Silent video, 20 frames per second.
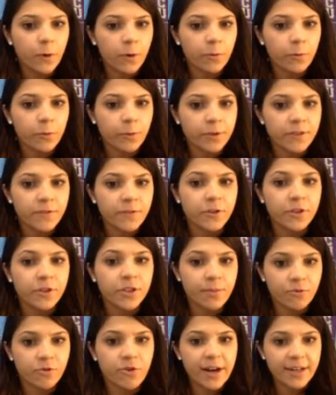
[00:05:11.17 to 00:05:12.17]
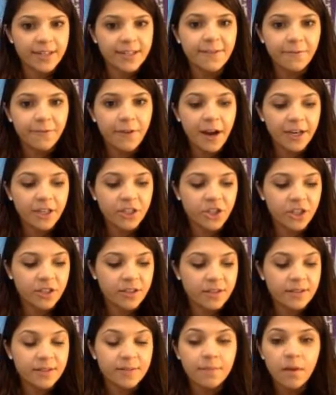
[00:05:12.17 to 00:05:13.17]
our rules for subtracting
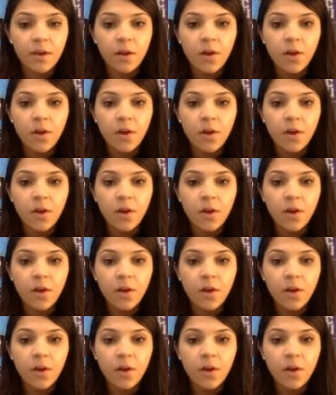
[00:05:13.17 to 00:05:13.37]
fractions.